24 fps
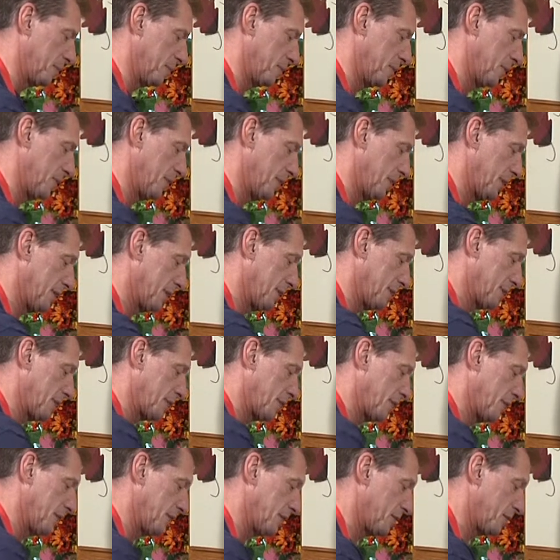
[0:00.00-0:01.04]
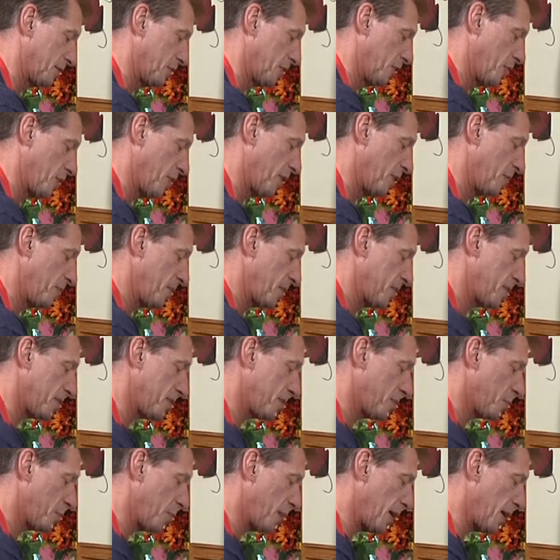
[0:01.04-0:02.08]
And this is going, you want to mix
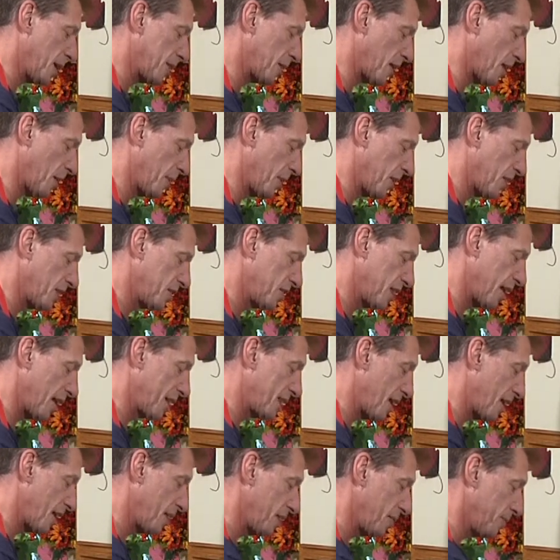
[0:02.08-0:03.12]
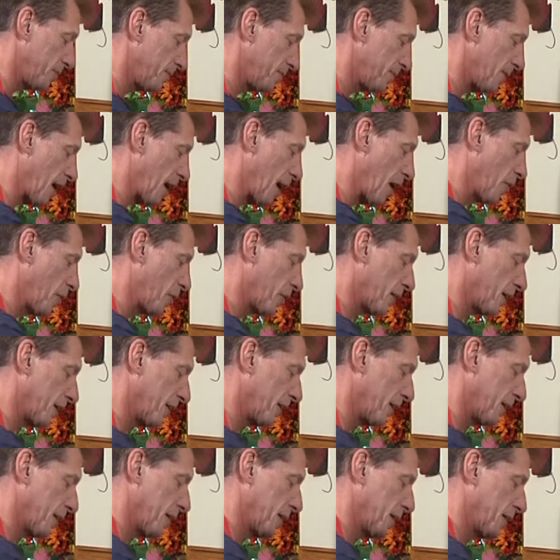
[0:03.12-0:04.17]
this well though, because you got that little flour in
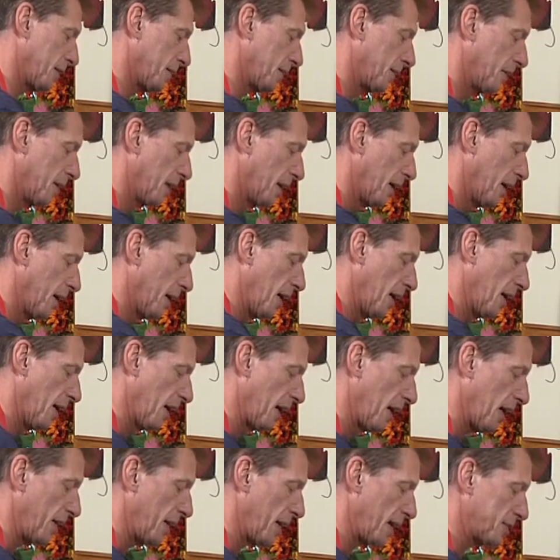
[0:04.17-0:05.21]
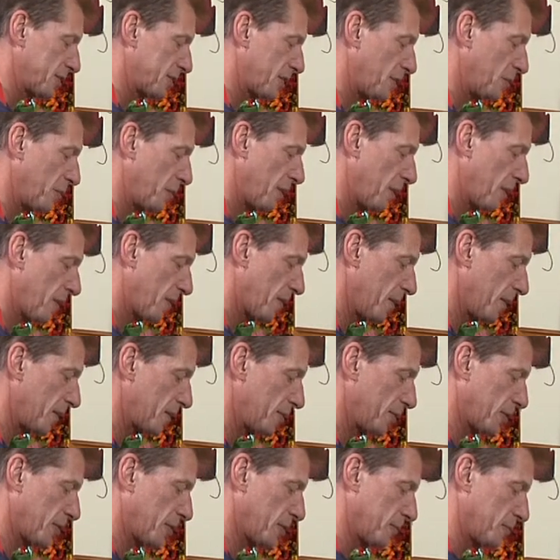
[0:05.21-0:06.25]
there, and that's going to be a
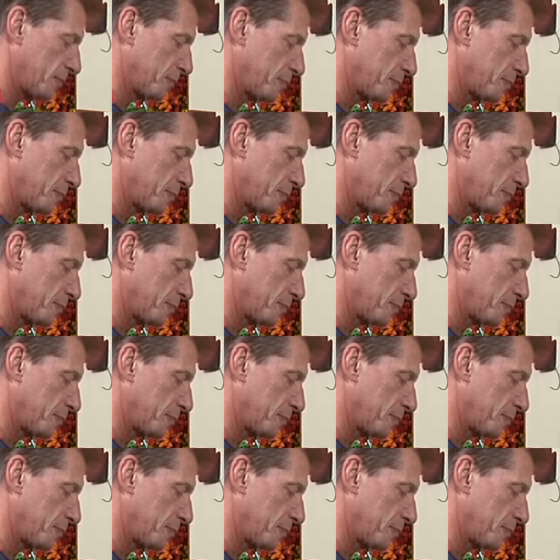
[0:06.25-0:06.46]
thickener.